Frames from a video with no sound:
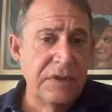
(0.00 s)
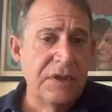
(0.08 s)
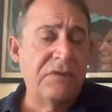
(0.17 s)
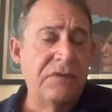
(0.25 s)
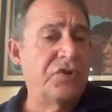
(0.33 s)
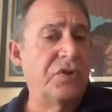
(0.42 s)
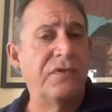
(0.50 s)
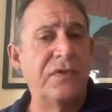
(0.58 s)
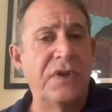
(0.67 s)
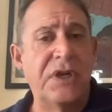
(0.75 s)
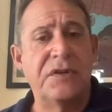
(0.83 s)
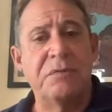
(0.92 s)
I've chosen
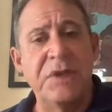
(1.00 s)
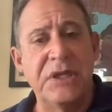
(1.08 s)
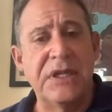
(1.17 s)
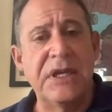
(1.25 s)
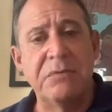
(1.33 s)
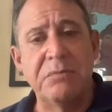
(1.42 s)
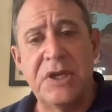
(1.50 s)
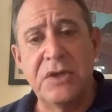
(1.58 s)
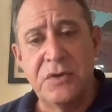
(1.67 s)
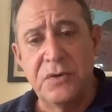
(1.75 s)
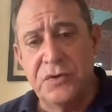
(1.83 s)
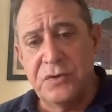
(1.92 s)
not to make that my
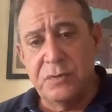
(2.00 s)
go-to